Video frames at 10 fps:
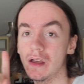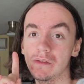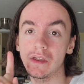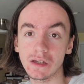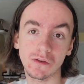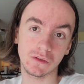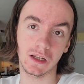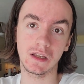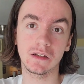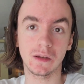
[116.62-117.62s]
They don't
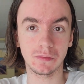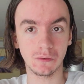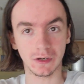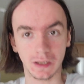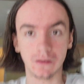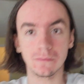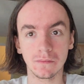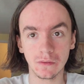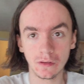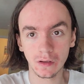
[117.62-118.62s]
end up doing it.
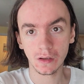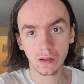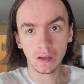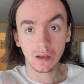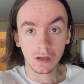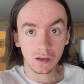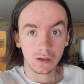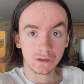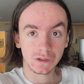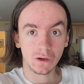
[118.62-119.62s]

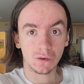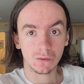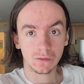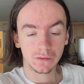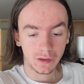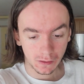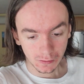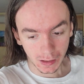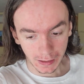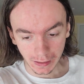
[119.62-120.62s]
So they're
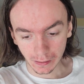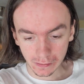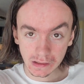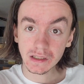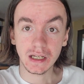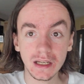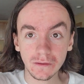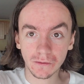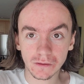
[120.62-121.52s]
like T for